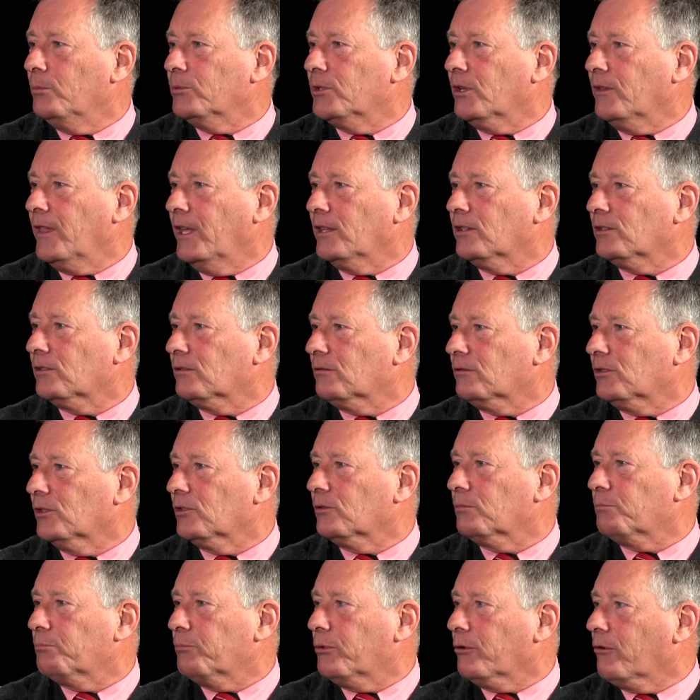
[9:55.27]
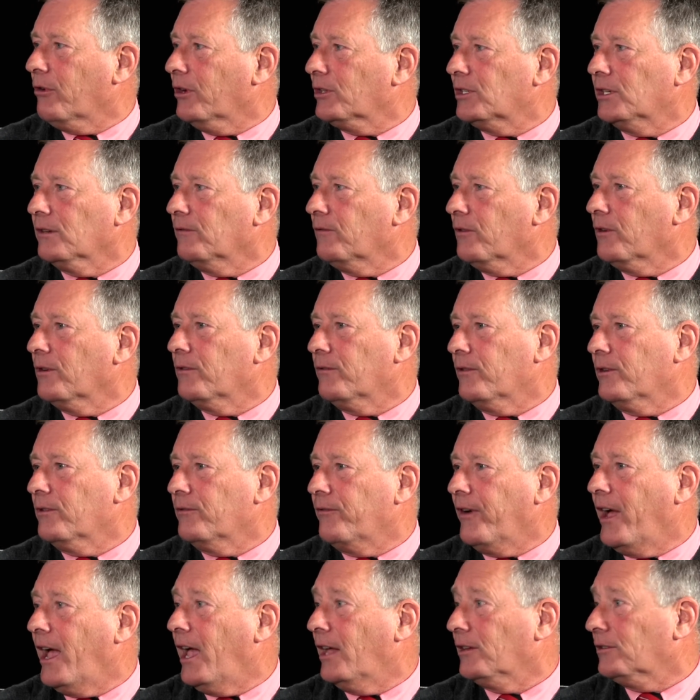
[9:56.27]
So that's just progressing very, very
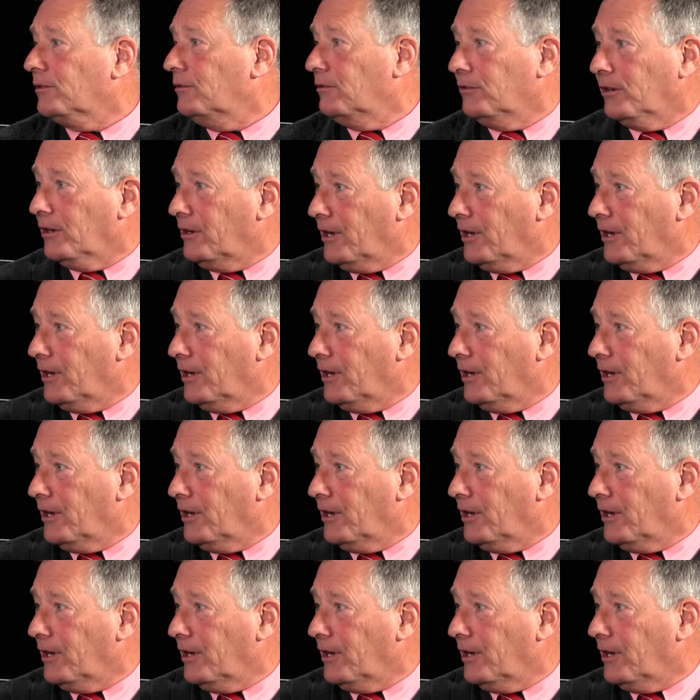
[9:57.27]
fast. I don't